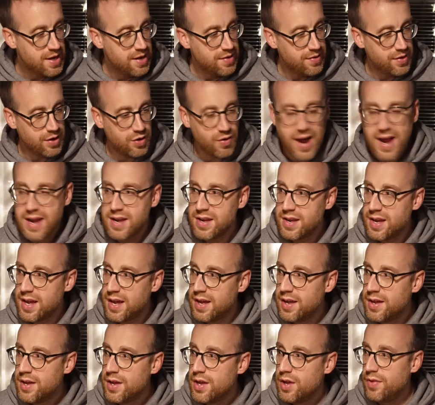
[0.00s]
the grinder,
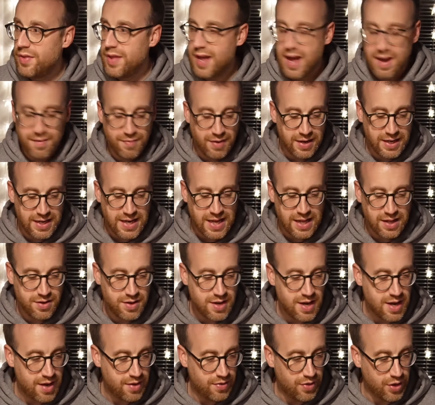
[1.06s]
the advent
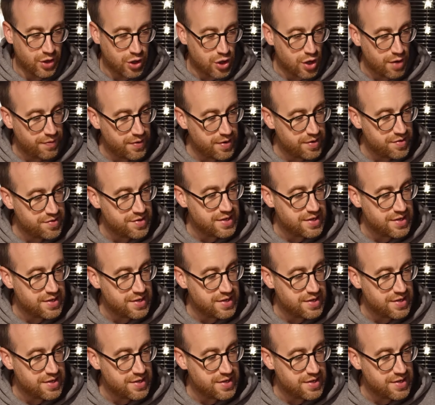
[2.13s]
calendar, the coffees,